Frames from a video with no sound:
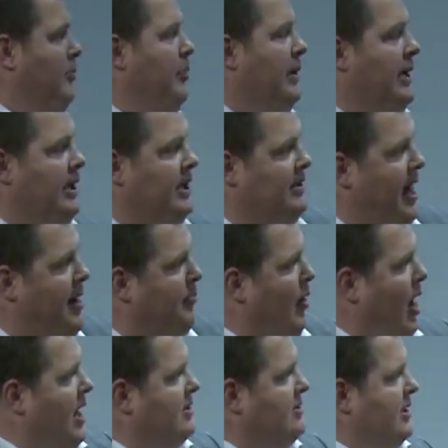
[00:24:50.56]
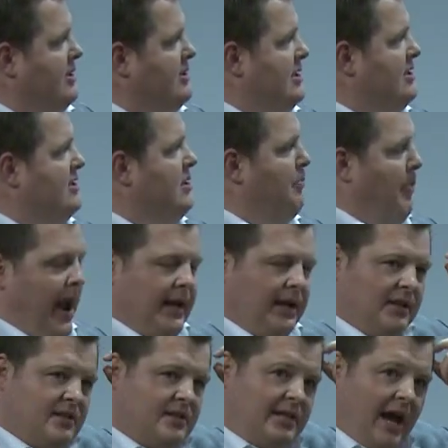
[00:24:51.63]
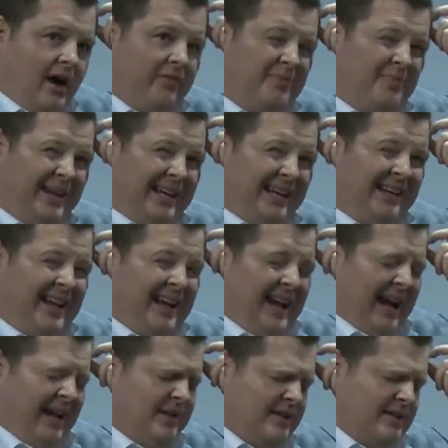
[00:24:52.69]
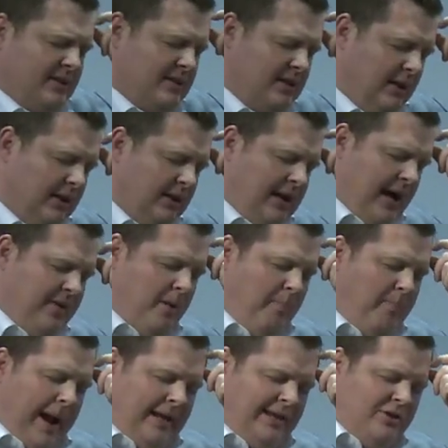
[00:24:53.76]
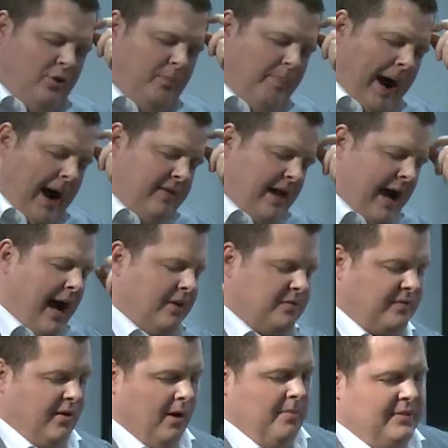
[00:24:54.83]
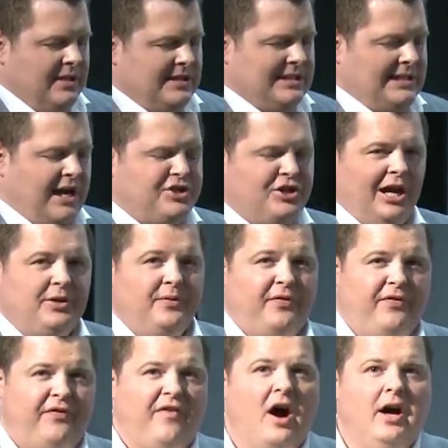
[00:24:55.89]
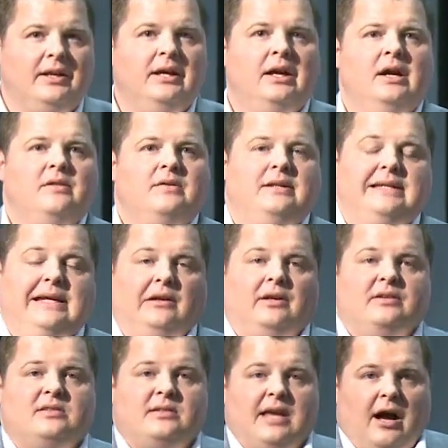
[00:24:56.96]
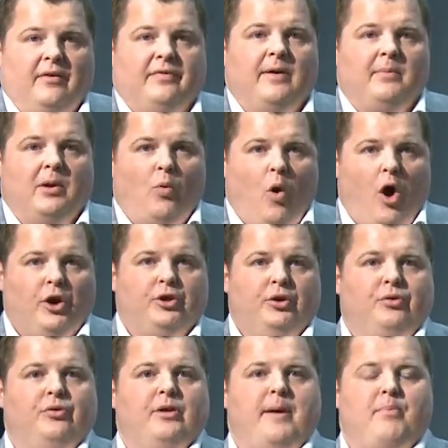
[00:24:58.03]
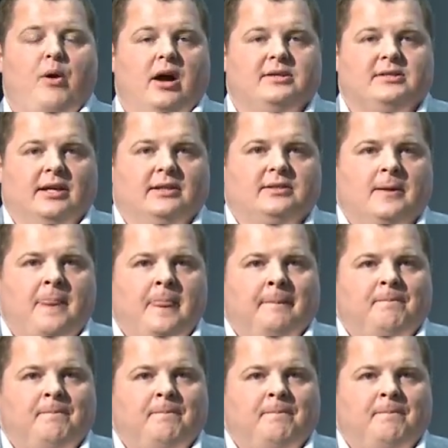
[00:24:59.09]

B in that process is the bank itself, meaning, and this is not the bank that you'd buy the house from. This is actually how you fund the deal itself. I'm going to walk you through that process.